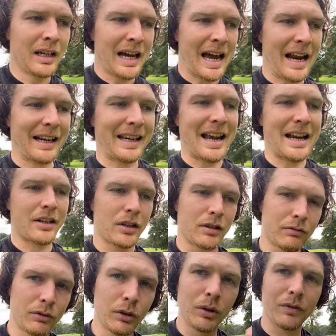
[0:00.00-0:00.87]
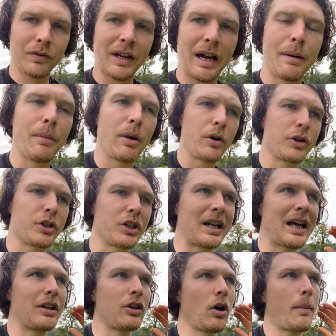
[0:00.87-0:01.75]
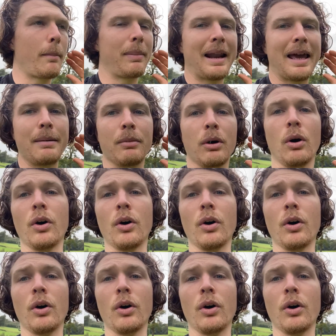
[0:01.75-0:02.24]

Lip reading: and get to the root of that emotion, and not blame